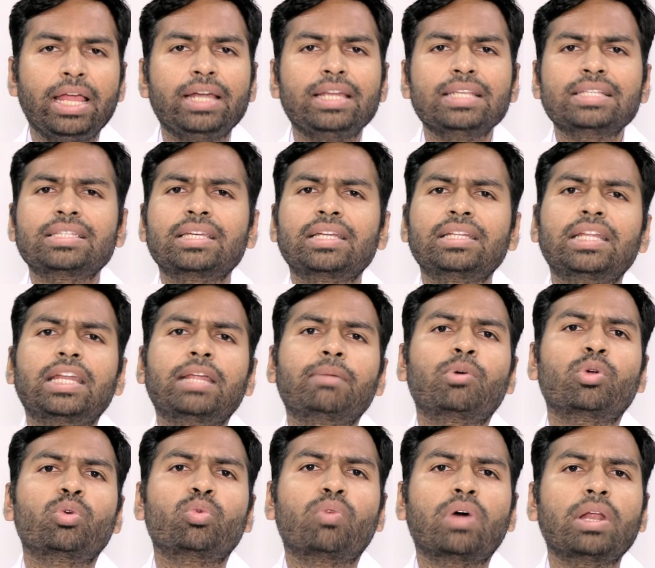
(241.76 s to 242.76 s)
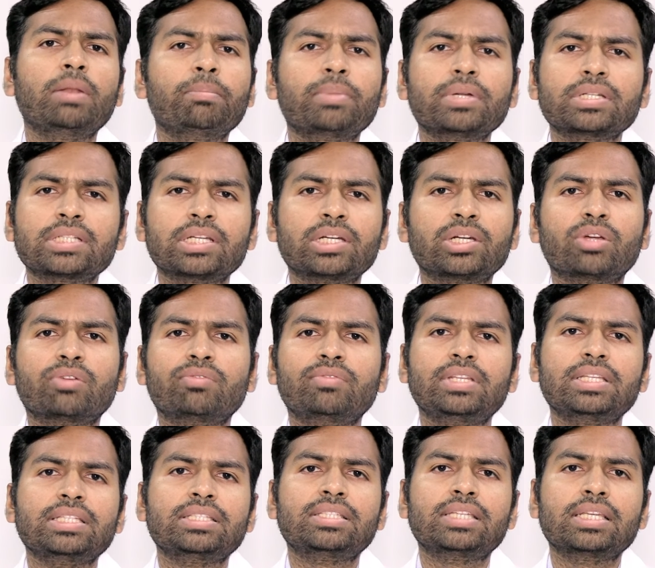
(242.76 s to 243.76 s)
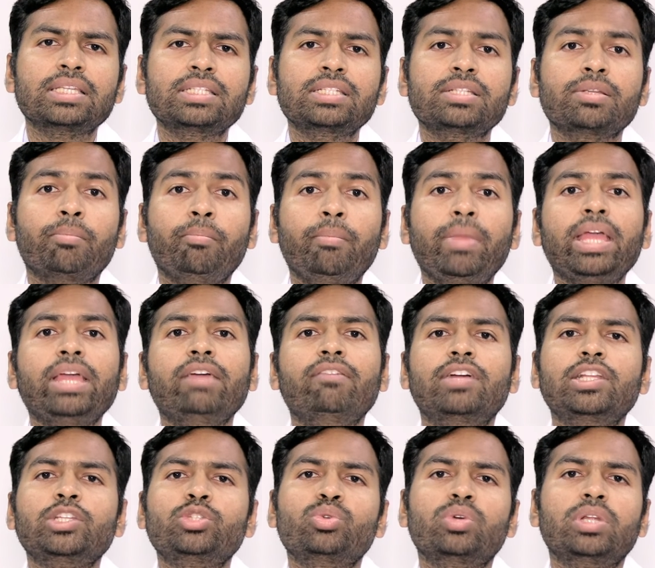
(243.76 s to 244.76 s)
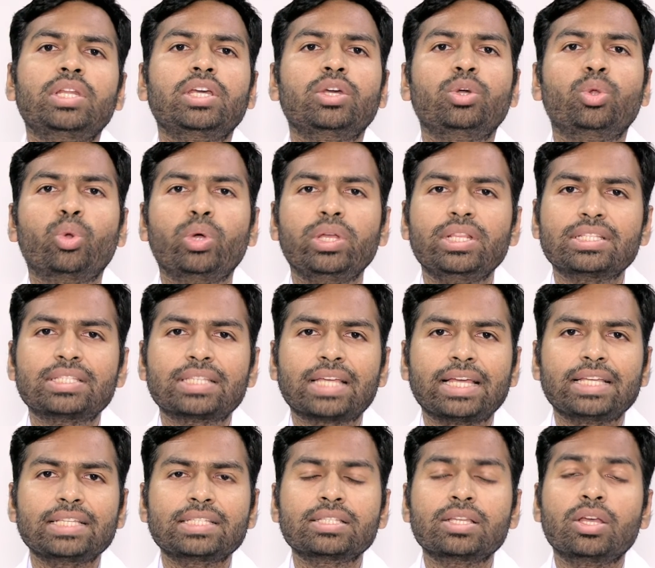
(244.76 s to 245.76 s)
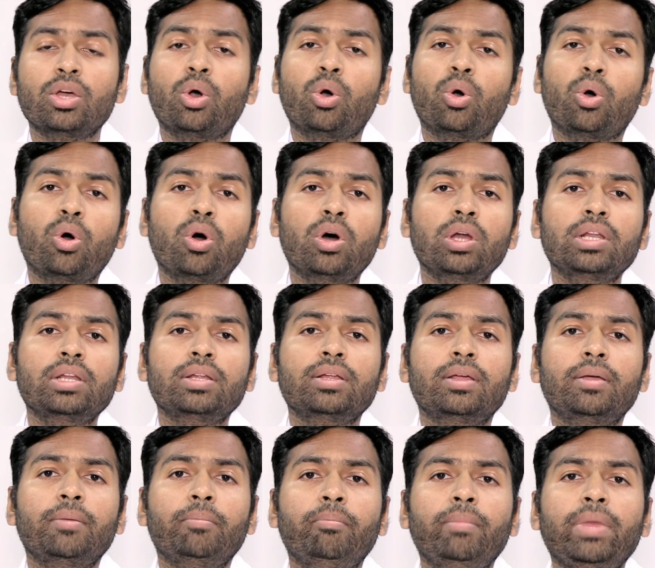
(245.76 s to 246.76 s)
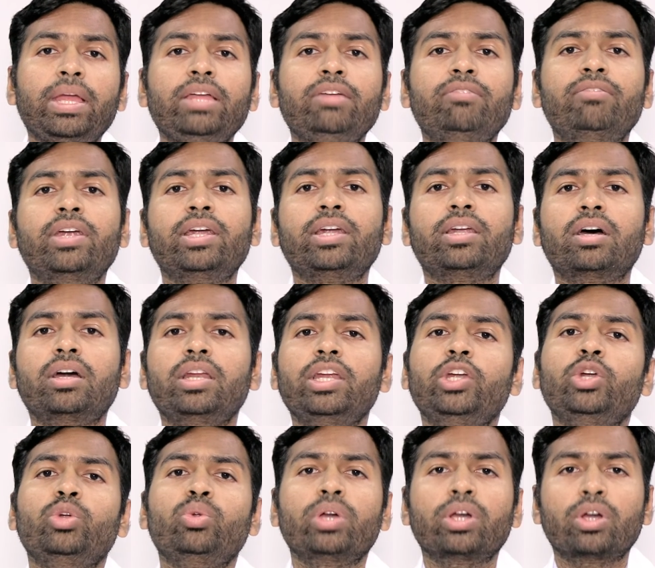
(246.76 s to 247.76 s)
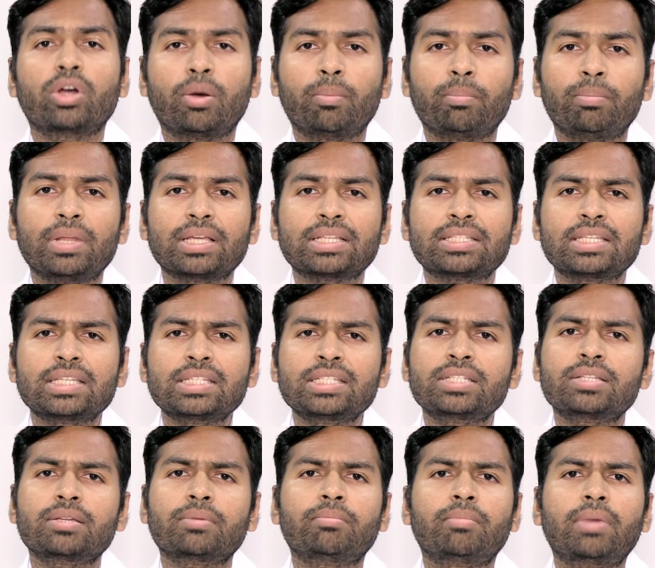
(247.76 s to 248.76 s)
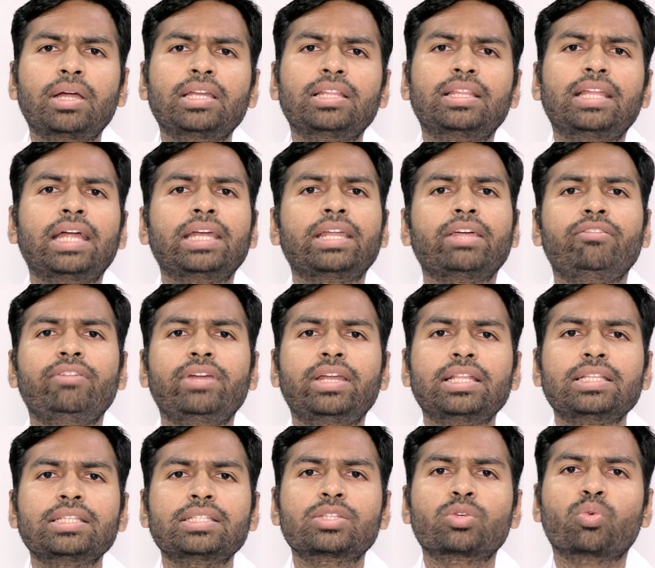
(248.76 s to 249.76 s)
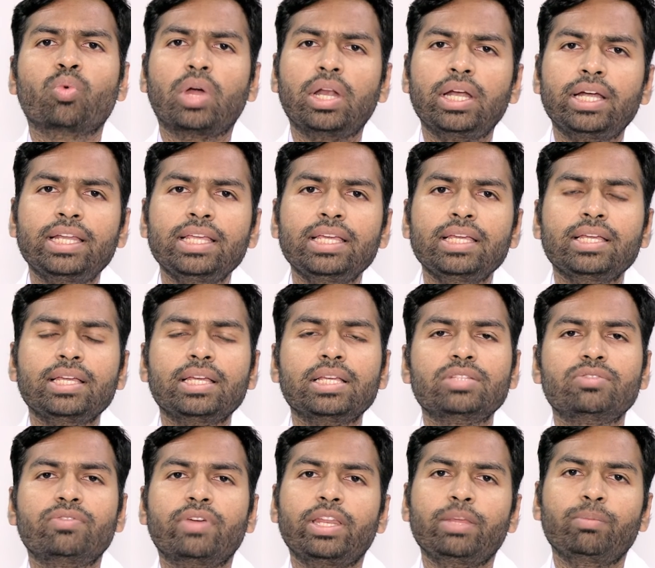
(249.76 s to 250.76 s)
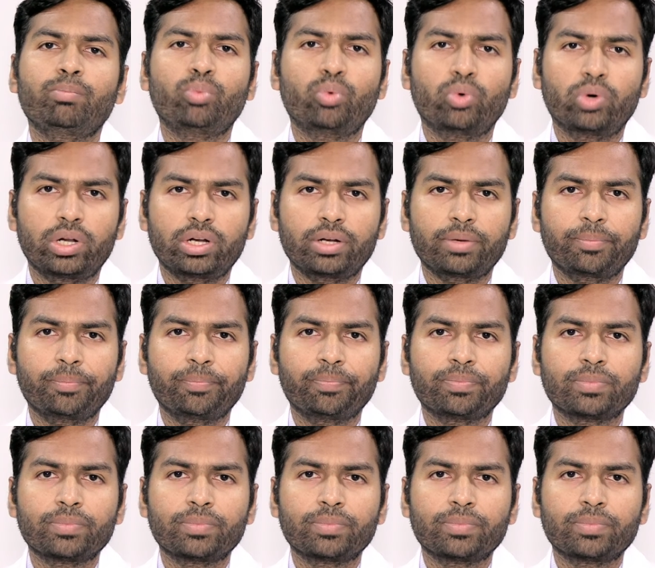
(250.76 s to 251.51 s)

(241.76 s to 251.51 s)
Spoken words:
It is said that about 1% of these cysts may eventually grow in size or may even turn into a complex cyst, but that evidence quality is very poor.